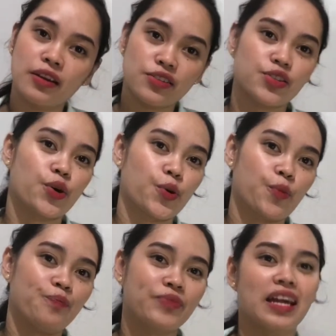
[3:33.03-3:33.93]
So,
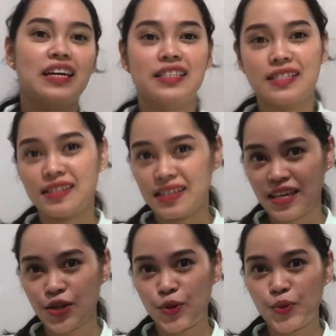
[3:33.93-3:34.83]

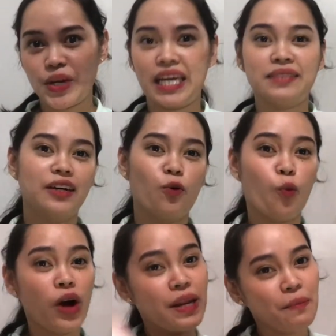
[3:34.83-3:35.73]
see you in 1
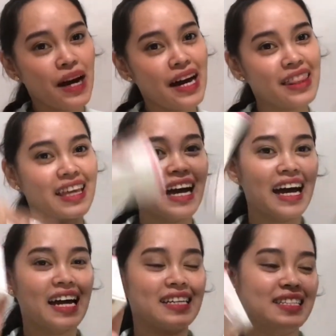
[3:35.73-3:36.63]
month,
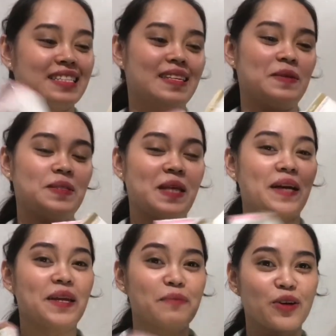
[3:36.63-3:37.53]
guys!
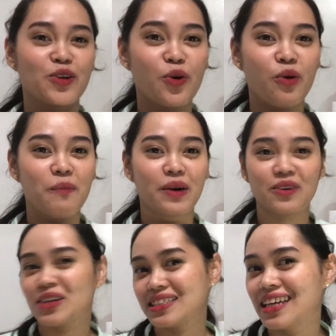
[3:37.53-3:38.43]
Sana mag-blow up
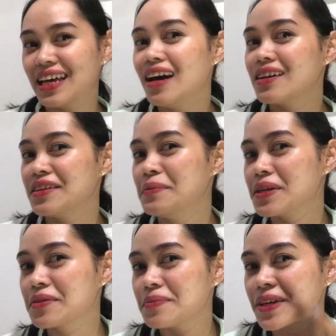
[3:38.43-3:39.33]
ako kasi dami
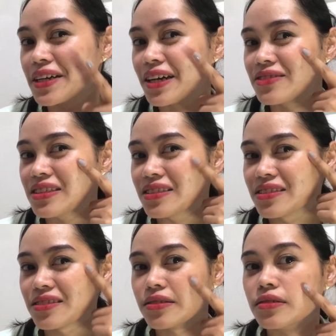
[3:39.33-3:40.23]
kong breakout
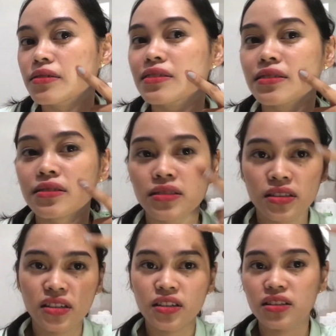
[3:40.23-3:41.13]
dito.
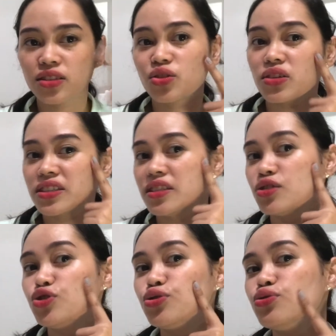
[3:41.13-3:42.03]
Ito kasi
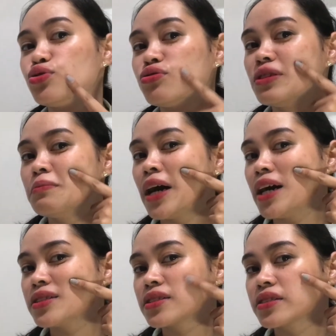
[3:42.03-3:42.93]
due to the
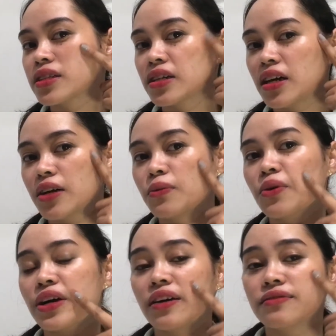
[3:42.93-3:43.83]
mask I
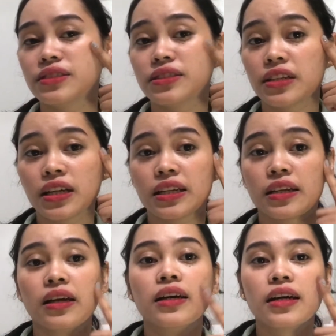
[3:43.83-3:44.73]
wore every day in
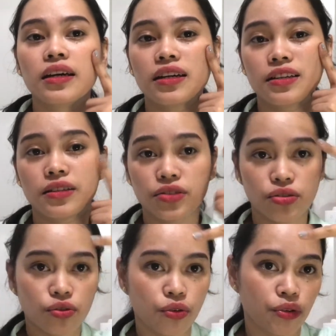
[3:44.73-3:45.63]
the
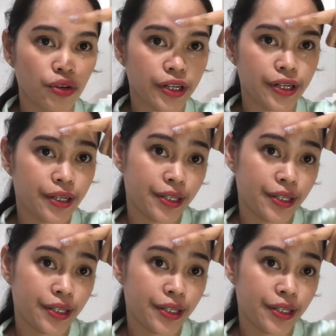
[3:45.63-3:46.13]
store.